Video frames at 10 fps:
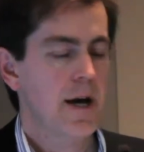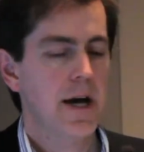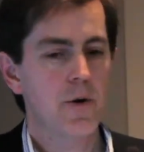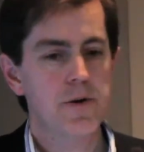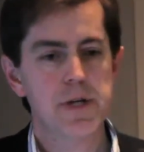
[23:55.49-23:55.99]

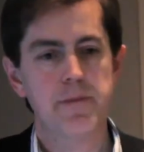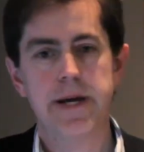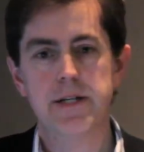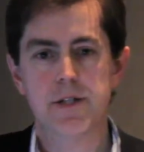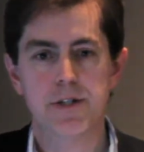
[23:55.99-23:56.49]
It also
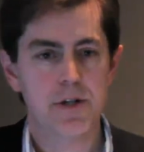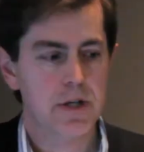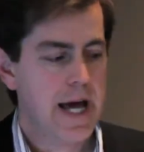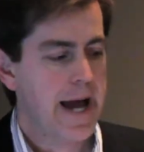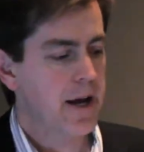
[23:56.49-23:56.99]
means that you
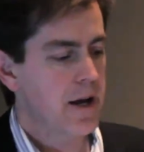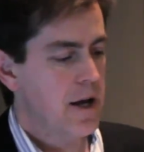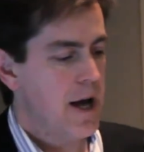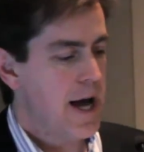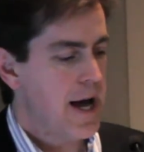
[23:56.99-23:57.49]
lack,
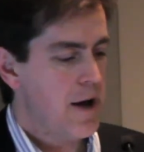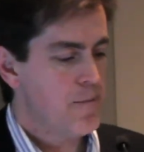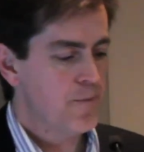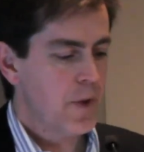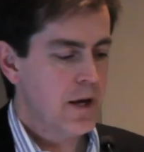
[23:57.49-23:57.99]

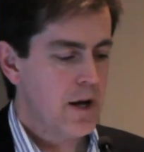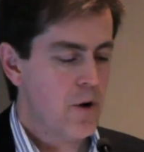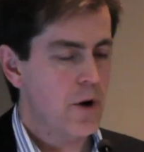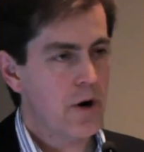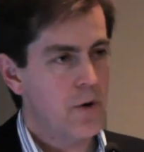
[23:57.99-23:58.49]

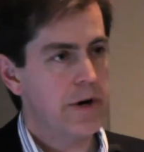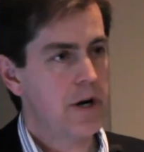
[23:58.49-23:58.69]
or